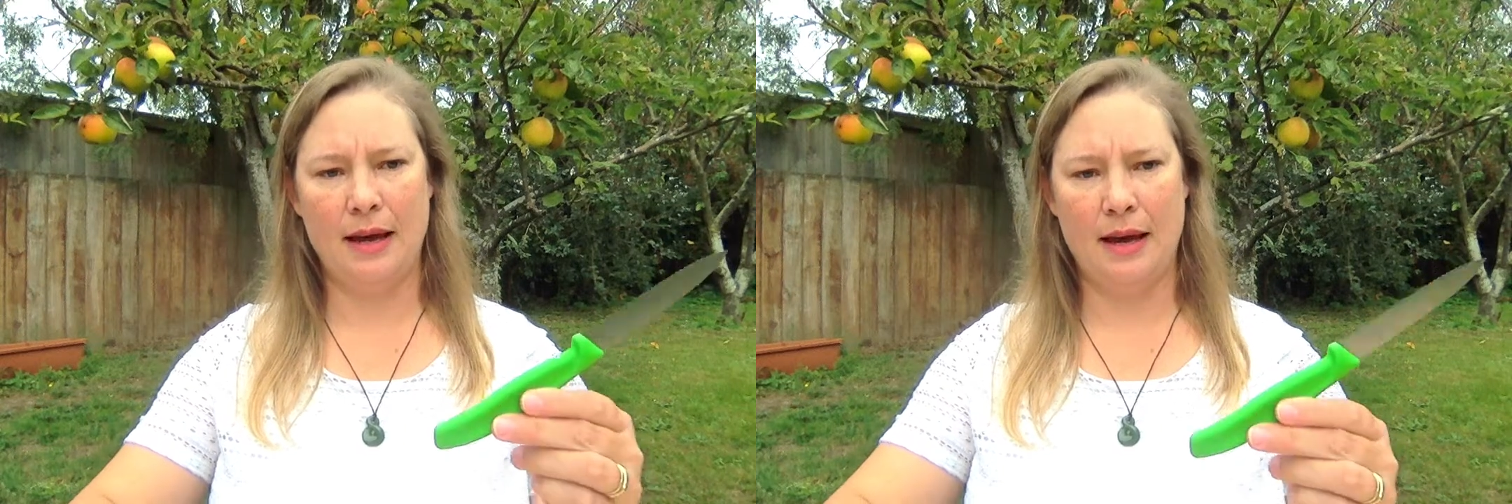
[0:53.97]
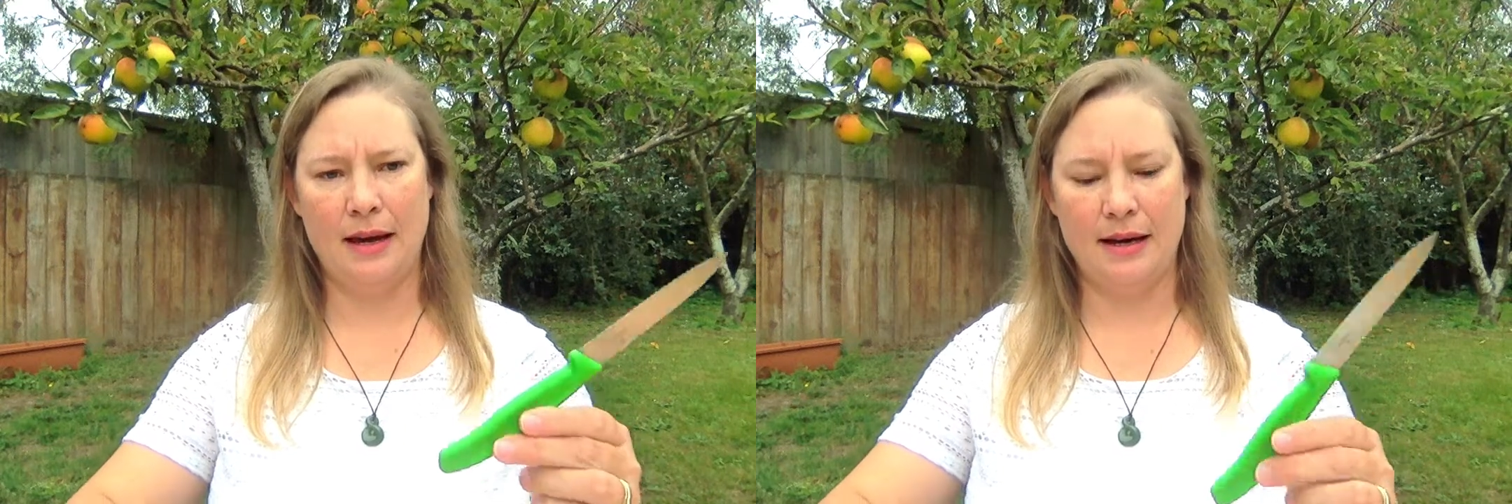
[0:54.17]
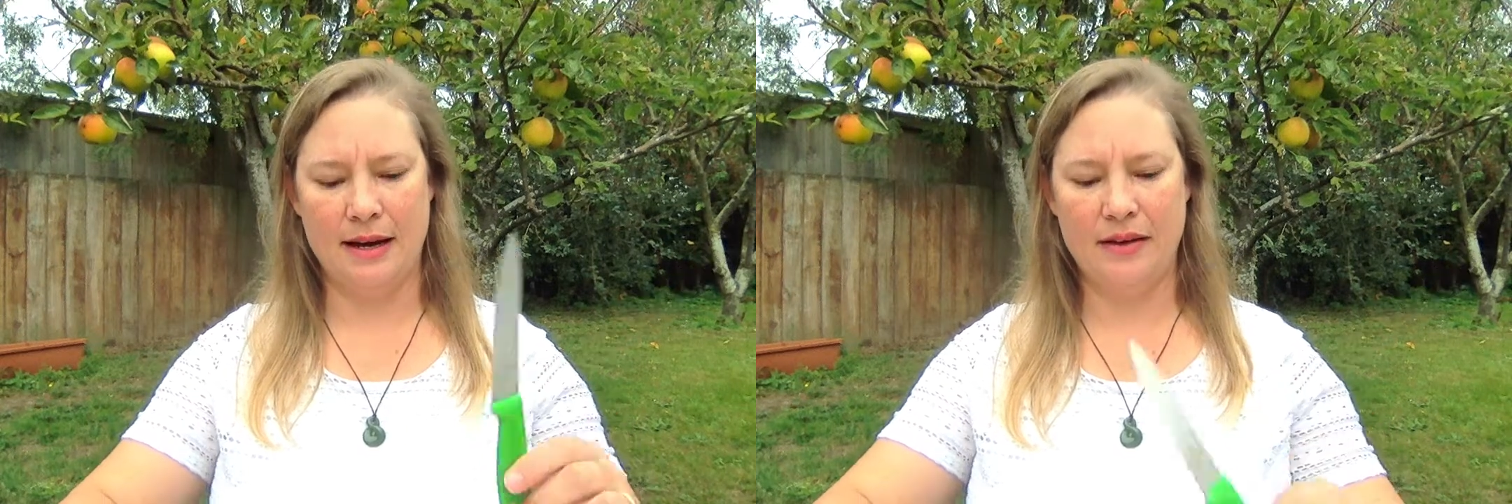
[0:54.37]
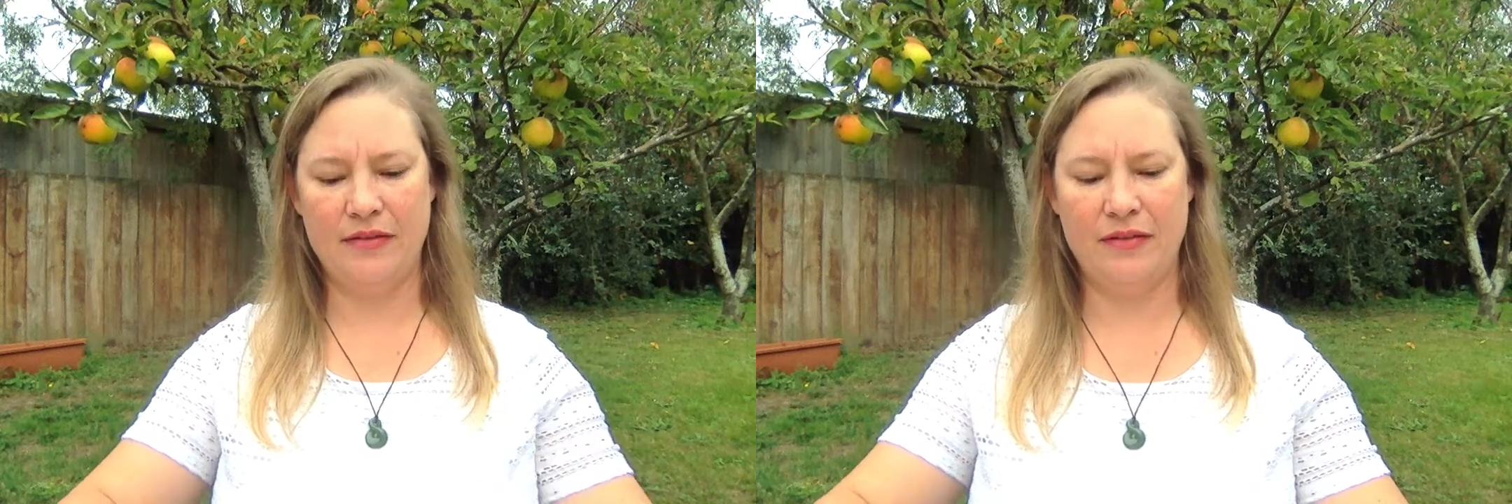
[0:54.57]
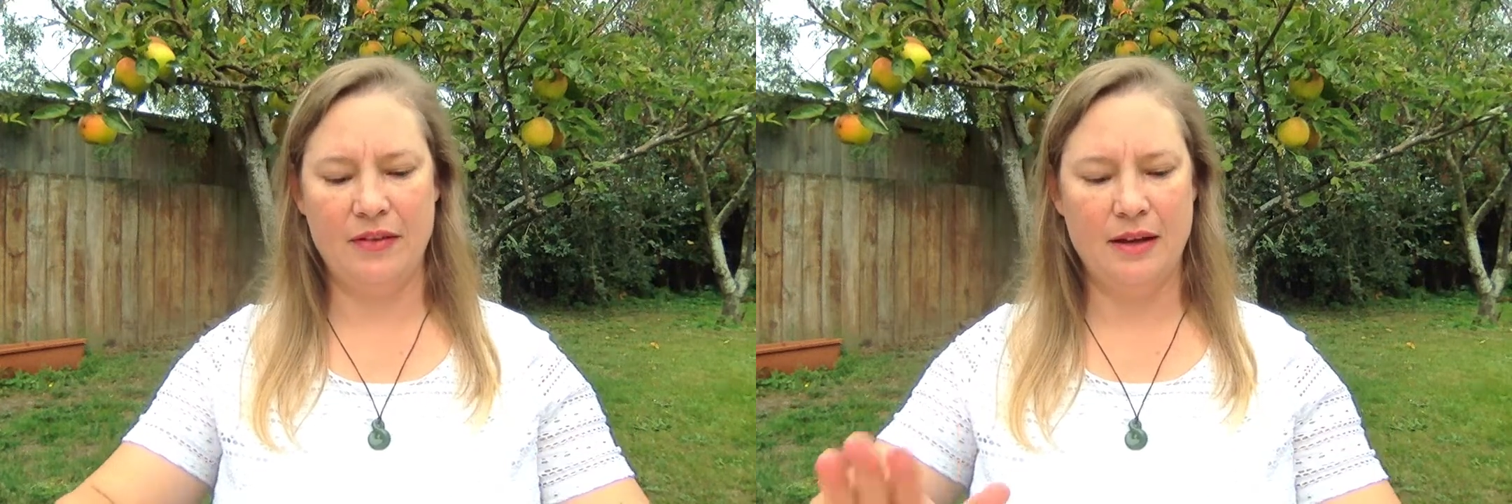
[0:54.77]
a
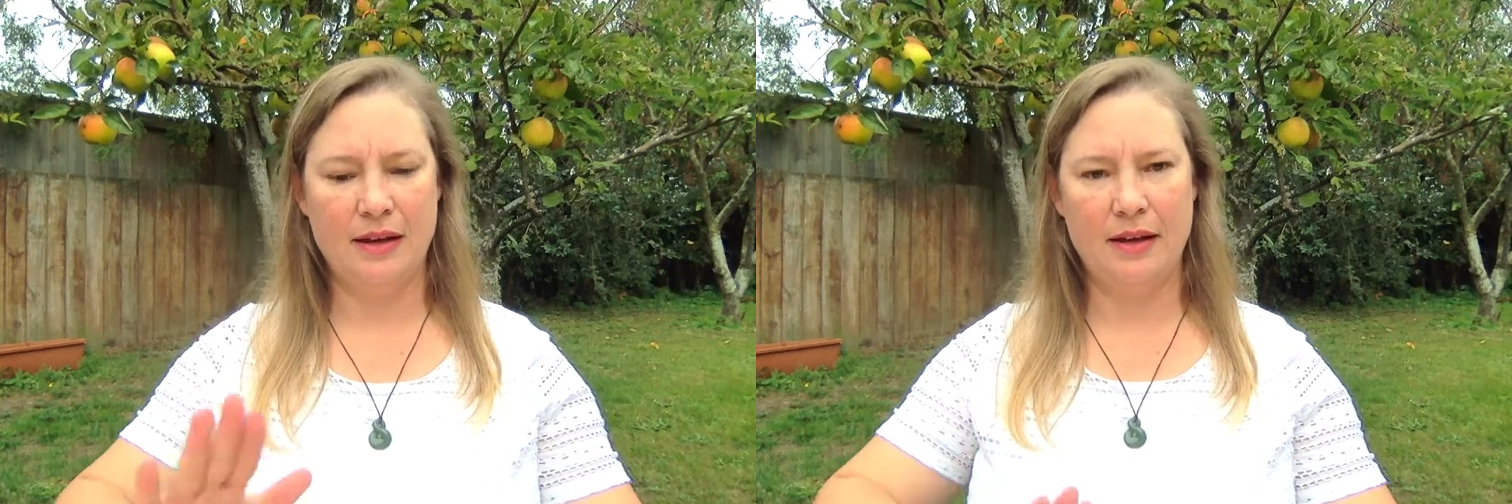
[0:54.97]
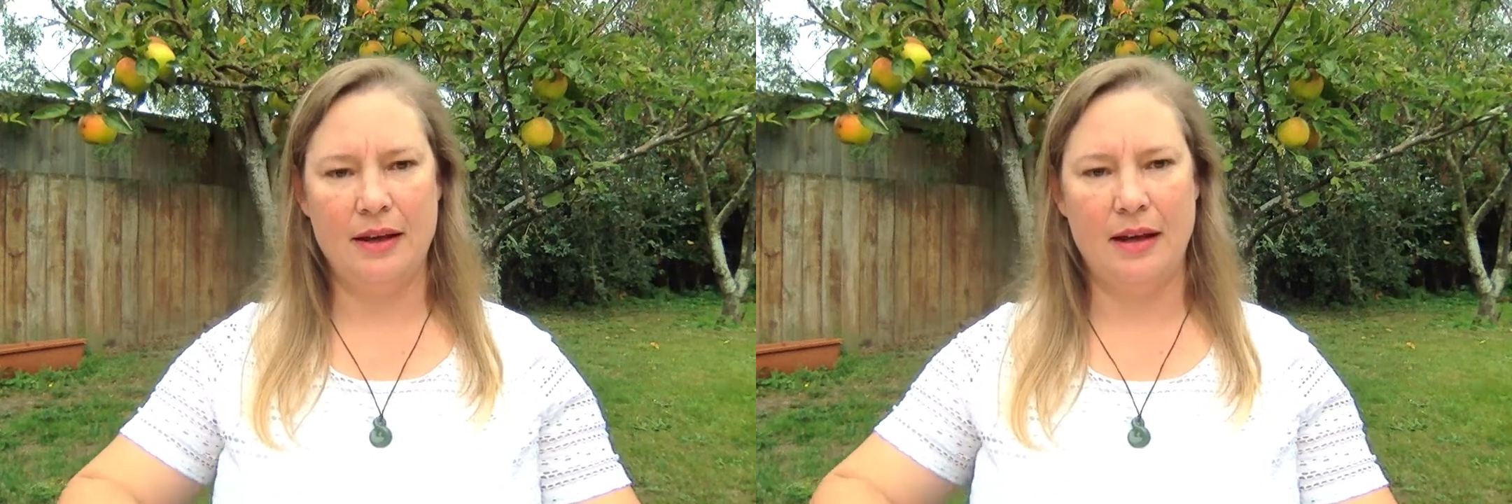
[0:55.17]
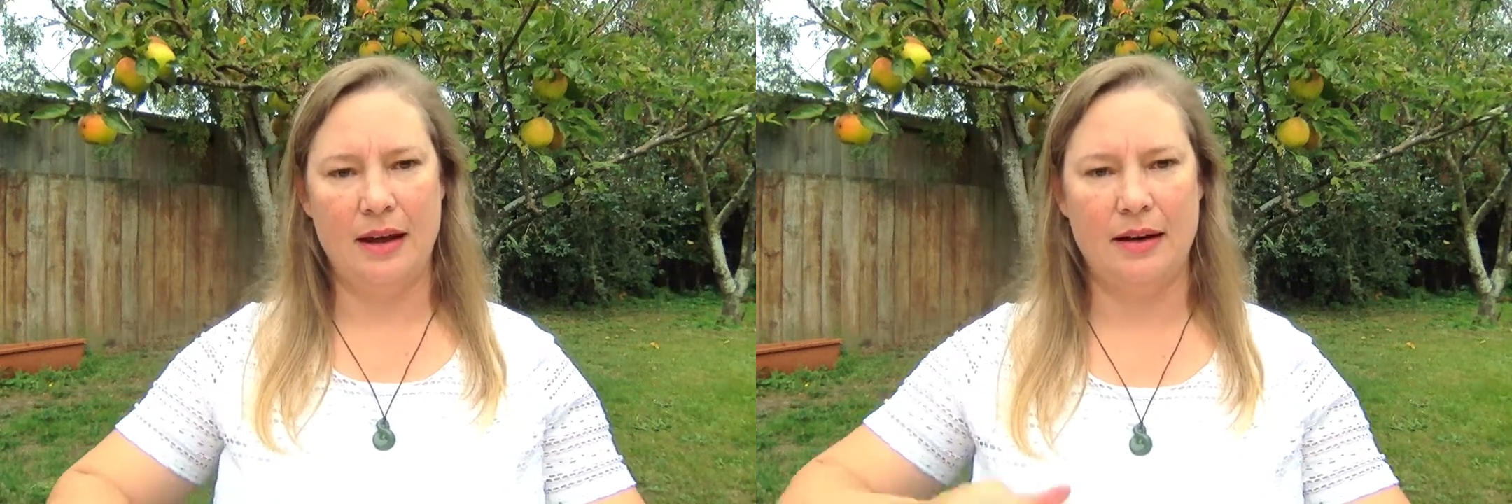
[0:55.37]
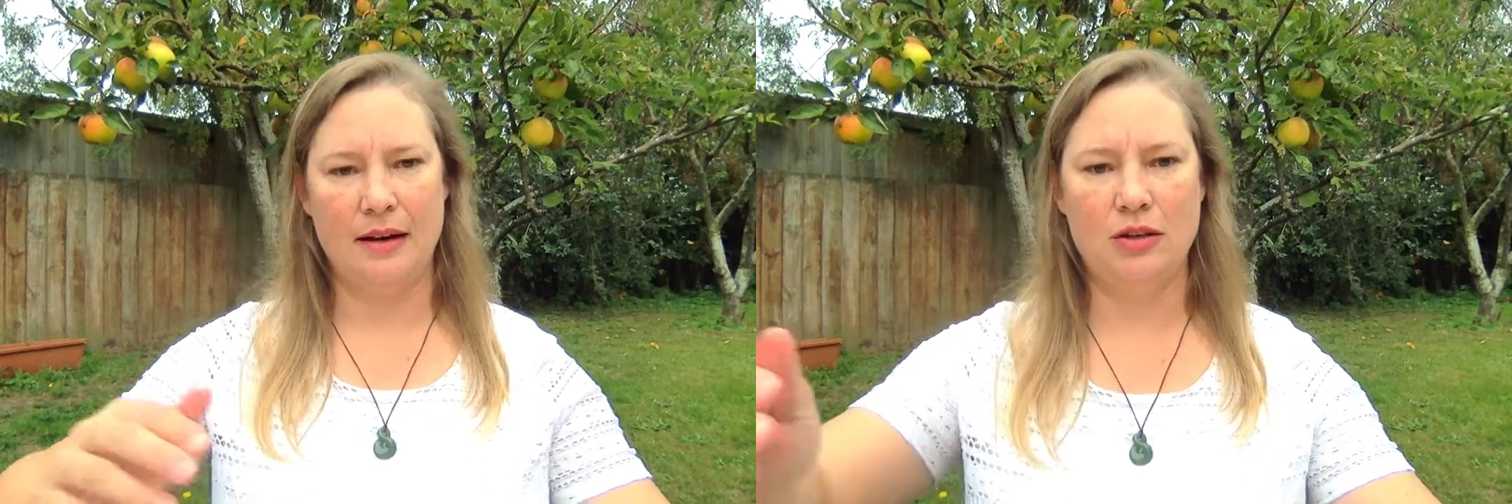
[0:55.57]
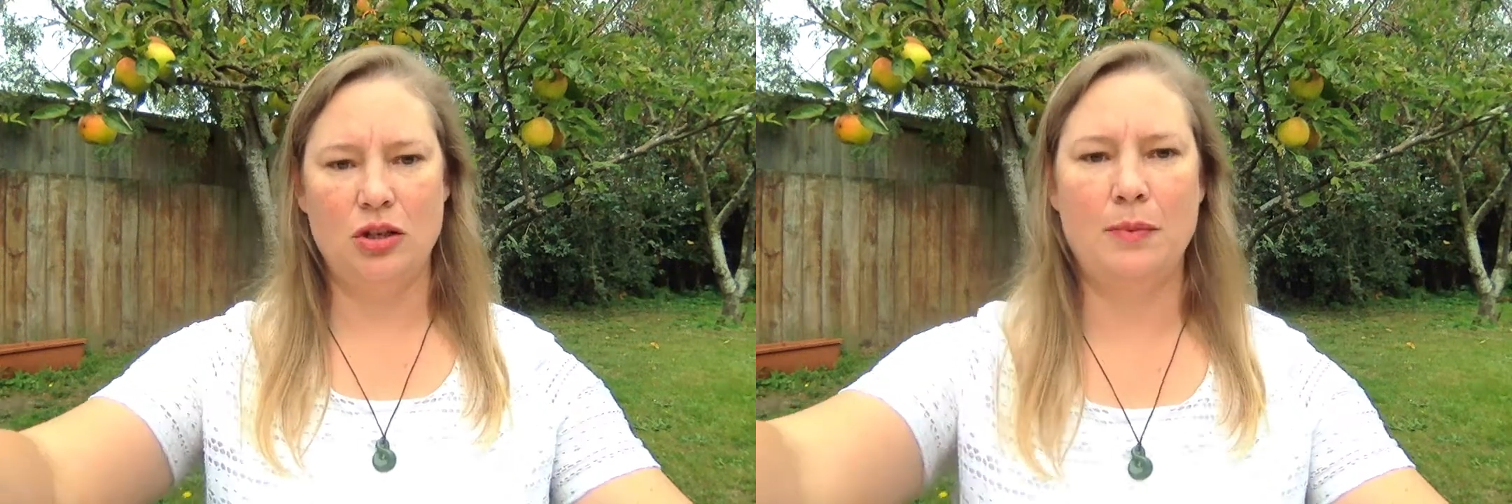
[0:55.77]
knife, and
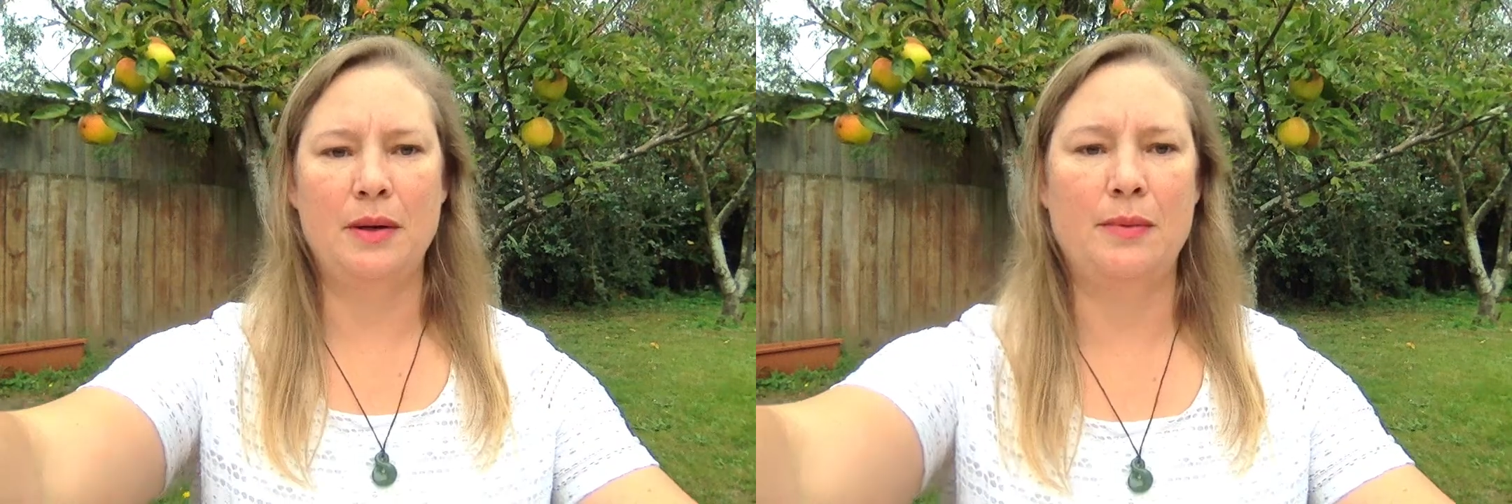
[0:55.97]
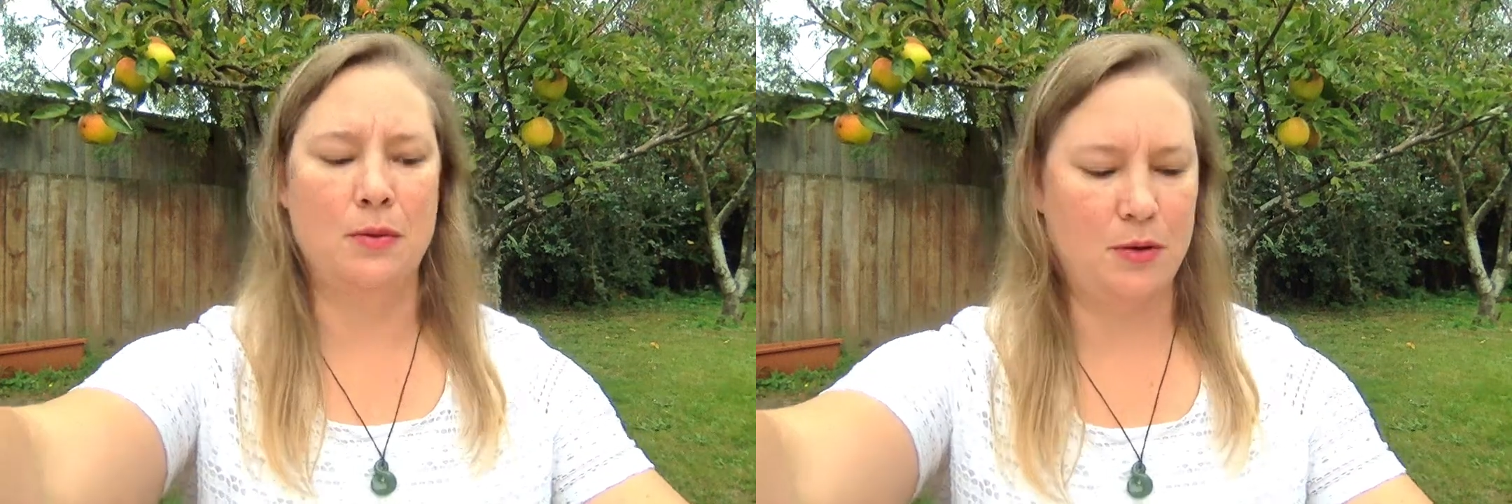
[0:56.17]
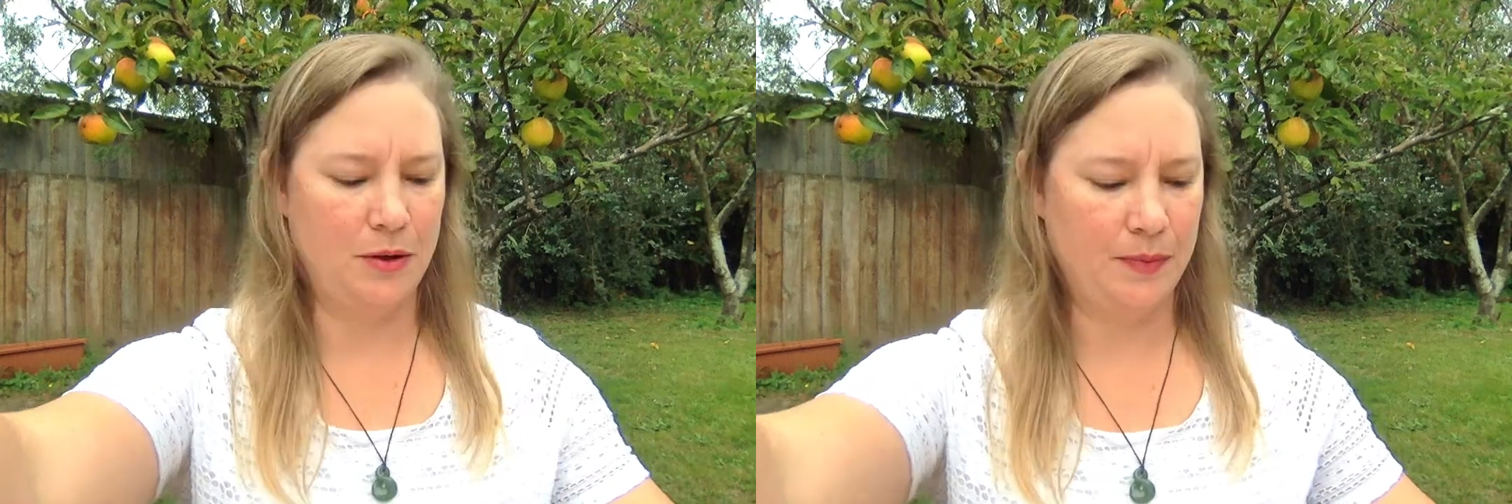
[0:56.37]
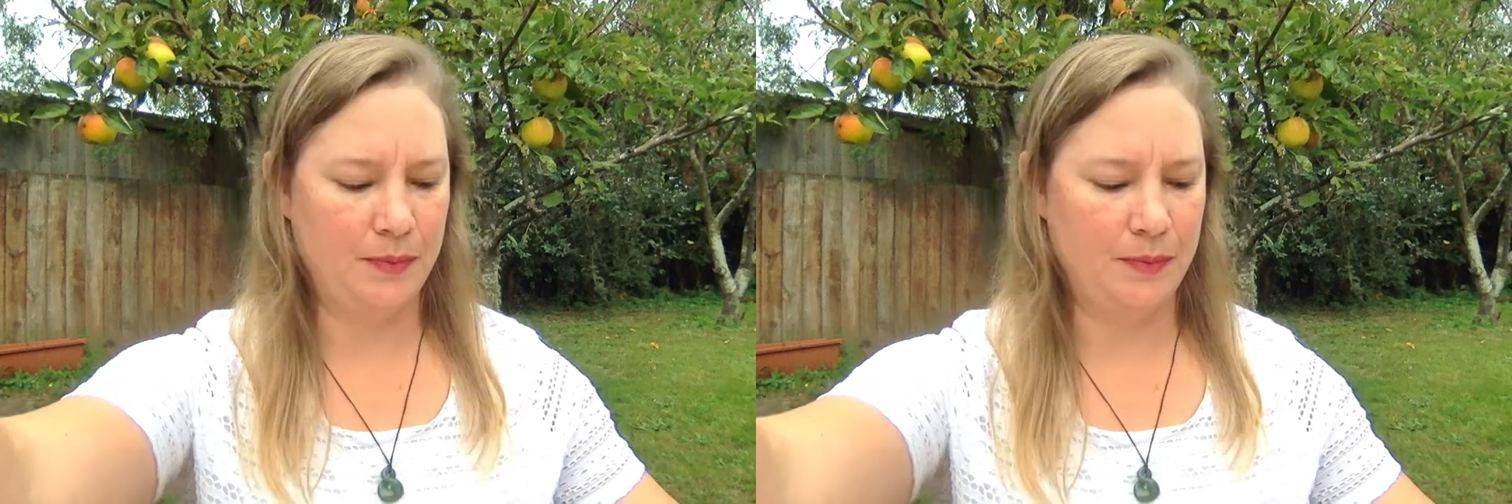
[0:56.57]
a chopping board.